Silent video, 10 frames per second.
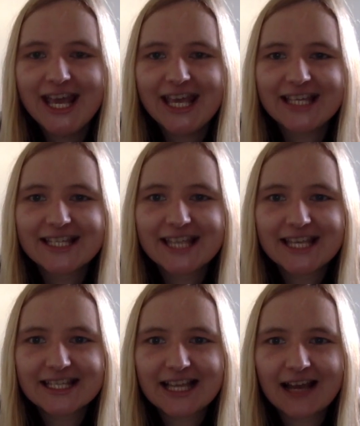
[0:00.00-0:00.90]
is
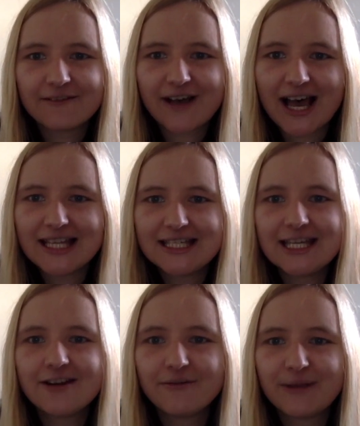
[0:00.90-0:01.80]
this kind of
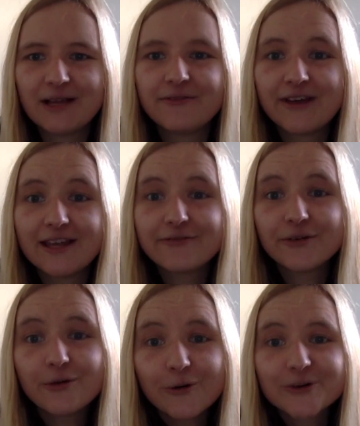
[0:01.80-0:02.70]
idea of being
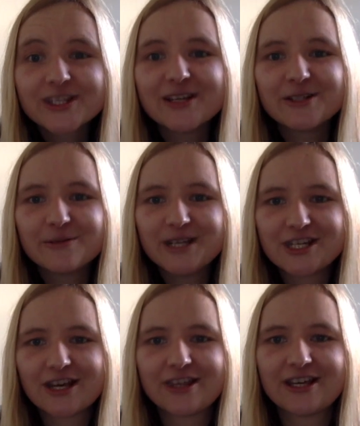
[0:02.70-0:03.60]
faithful also to
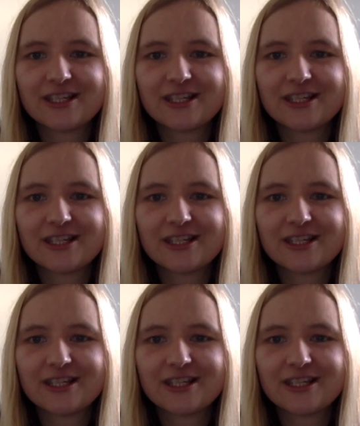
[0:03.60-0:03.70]
each other.